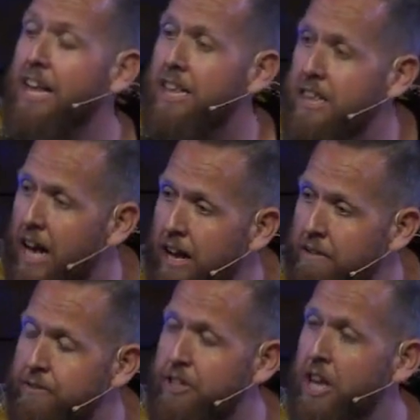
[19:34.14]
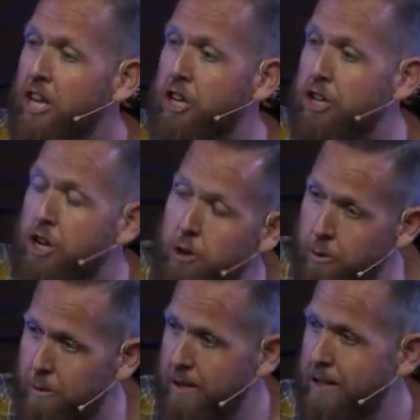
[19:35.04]
loves
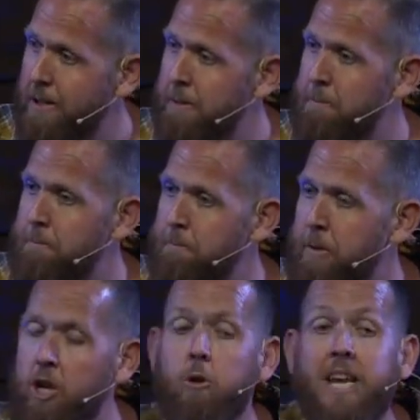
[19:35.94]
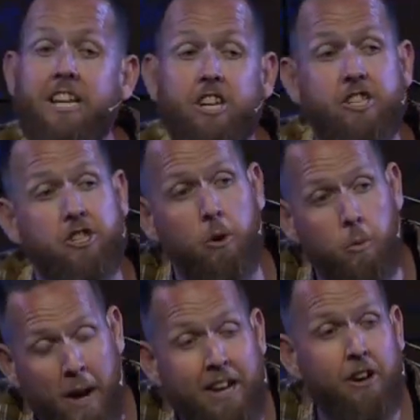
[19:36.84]
you. You need to
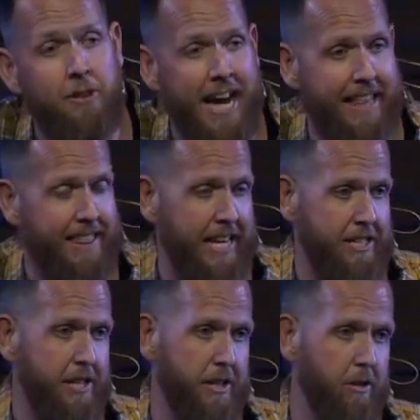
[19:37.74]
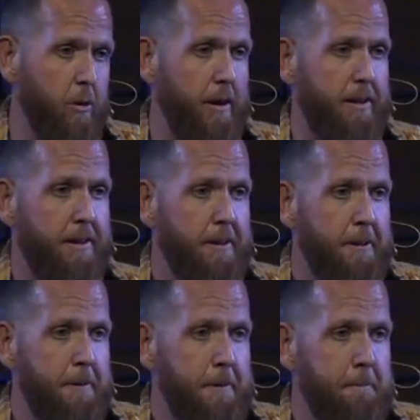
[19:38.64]
surrender that thing to the Lord.
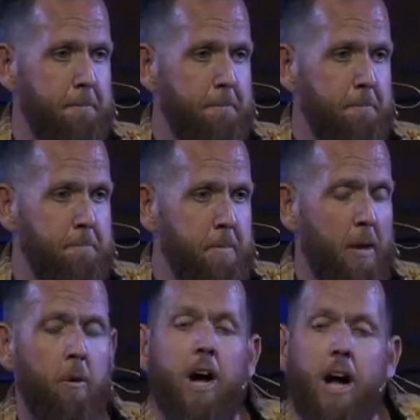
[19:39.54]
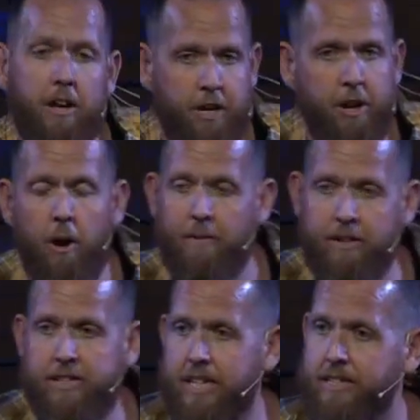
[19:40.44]
Well, you know,
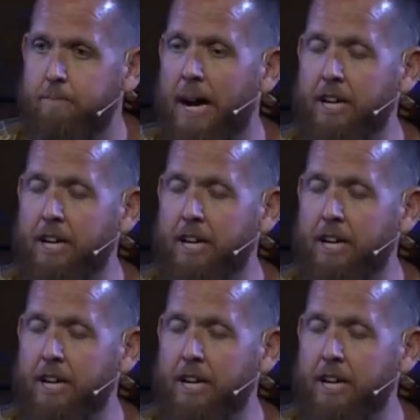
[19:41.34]
ever since my